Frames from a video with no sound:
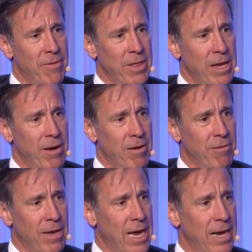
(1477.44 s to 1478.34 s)
Their
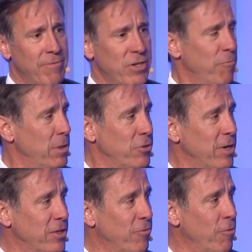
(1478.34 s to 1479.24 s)
lives have been
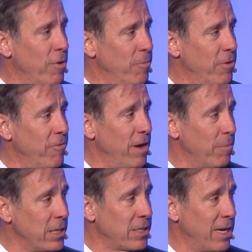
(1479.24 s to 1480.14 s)
transformed, their
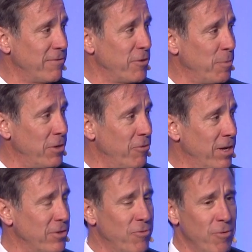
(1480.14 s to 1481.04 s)
families' lives have been
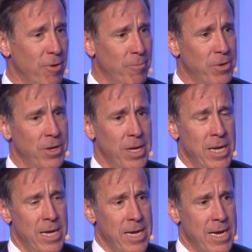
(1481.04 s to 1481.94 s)
transformed
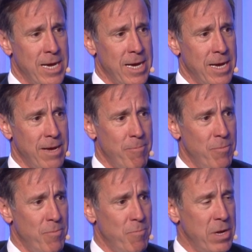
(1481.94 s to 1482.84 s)

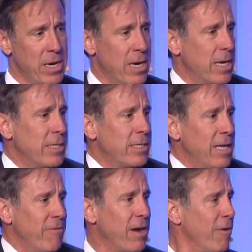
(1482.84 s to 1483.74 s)
because
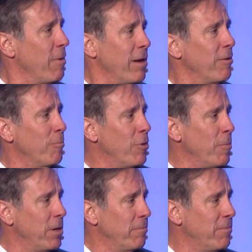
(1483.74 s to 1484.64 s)
they've got regular
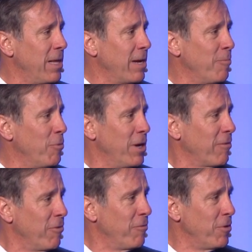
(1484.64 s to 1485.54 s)
employment. They can predict
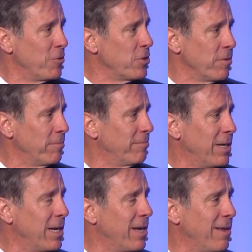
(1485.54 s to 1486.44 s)
for the future,
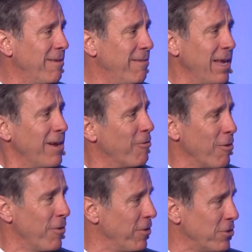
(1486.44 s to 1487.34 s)
they can
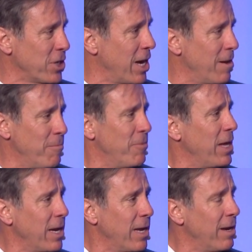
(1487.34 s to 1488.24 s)
grow in their job,
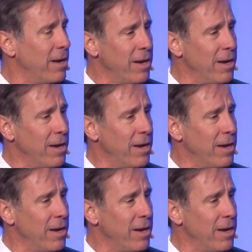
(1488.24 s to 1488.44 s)
they can